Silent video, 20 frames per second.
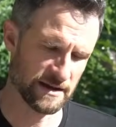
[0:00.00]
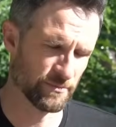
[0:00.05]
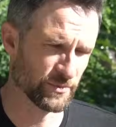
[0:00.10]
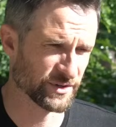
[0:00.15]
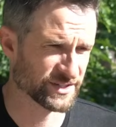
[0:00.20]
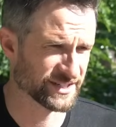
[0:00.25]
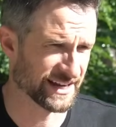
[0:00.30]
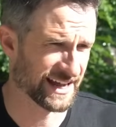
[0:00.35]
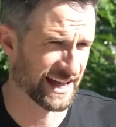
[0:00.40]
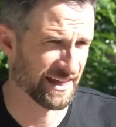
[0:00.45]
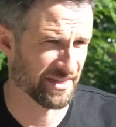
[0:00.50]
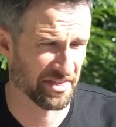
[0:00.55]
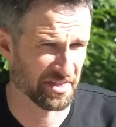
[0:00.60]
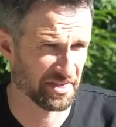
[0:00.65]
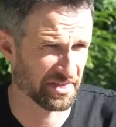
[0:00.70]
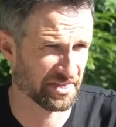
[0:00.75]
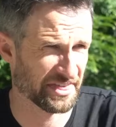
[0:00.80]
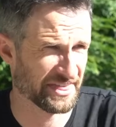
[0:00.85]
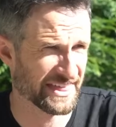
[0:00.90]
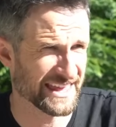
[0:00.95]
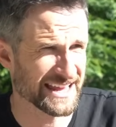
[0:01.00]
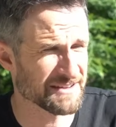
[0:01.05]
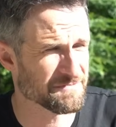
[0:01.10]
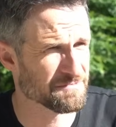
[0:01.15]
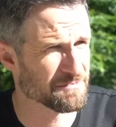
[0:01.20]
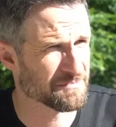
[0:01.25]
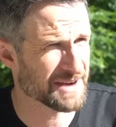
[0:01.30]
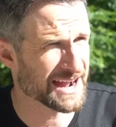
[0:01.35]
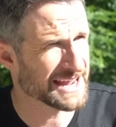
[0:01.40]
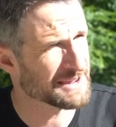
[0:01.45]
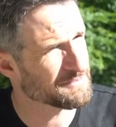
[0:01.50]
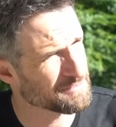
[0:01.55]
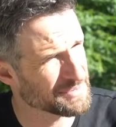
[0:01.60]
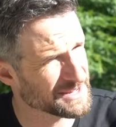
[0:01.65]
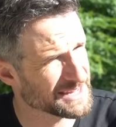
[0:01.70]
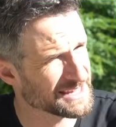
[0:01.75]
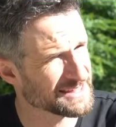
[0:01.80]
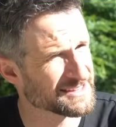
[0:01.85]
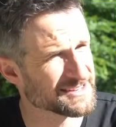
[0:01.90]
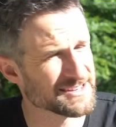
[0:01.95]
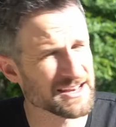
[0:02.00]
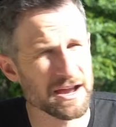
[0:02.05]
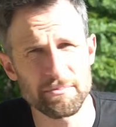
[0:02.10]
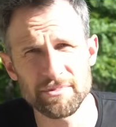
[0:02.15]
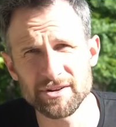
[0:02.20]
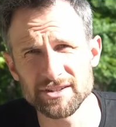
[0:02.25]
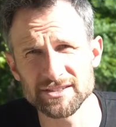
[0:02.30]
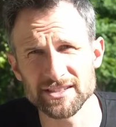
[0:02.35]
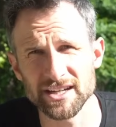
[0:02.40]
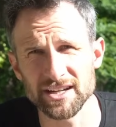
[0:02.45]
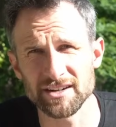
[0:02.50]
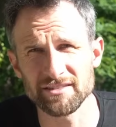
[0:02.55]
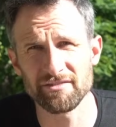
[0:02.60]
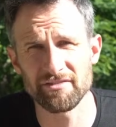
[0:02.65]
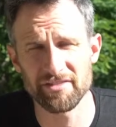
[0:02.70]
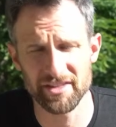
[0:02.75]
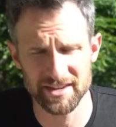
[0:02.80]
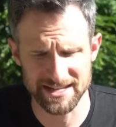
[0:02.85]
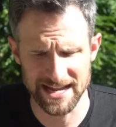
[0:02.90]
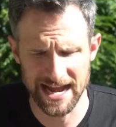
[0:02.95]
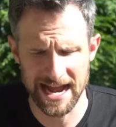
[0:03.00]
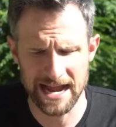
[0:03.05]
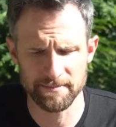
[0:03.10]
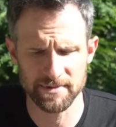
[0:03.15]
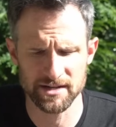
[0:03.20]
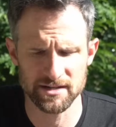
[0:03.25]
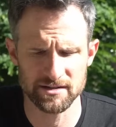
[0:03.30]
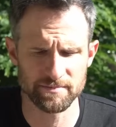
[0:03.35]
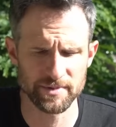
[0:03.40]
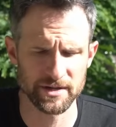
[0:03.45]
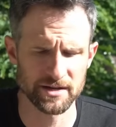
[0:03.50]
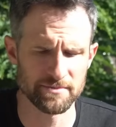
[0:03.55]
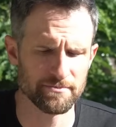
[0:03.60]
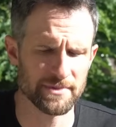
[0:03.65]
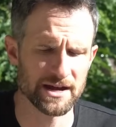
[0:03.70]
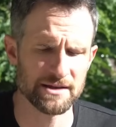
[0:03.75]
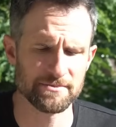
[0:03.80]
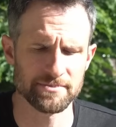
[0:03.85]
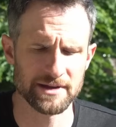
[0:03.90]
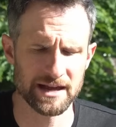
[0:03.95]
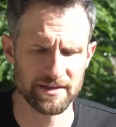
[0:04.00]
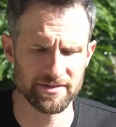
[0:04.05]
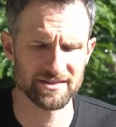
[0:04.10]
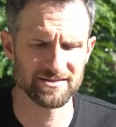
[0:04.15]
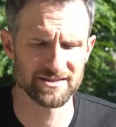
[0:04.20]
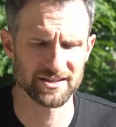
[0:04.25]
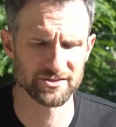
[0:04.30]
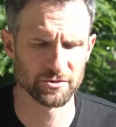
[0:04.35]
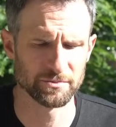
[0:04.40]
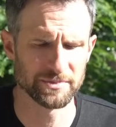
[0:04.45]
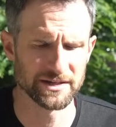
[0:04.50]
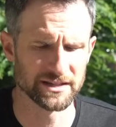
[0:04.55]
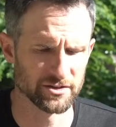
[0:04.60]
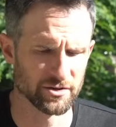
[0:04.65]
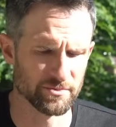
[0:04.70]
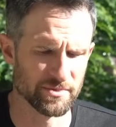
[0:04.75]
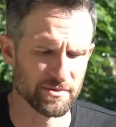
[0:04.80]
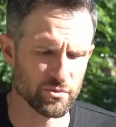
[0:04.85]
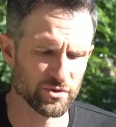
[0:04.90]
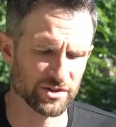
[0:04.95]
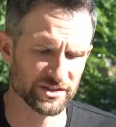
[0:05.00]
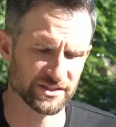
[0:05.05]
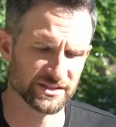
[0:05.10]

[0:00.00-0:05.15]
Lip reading: which I think might be the numbers of the diamond, but I think this will be a little bit more